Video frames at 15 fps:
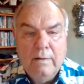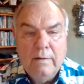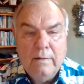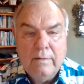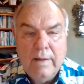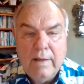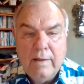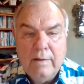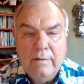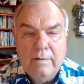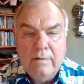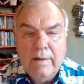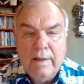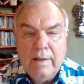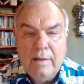they
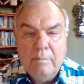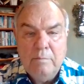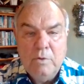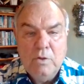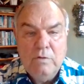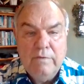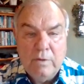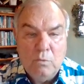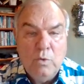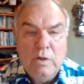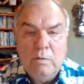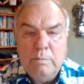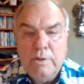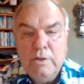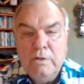can move and
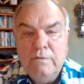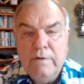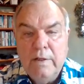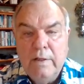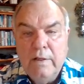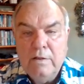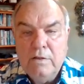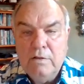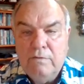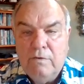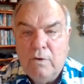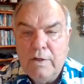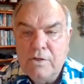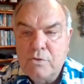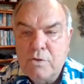will move to
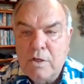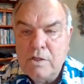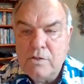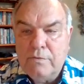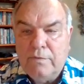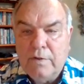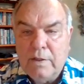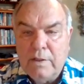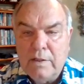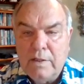avoid stressful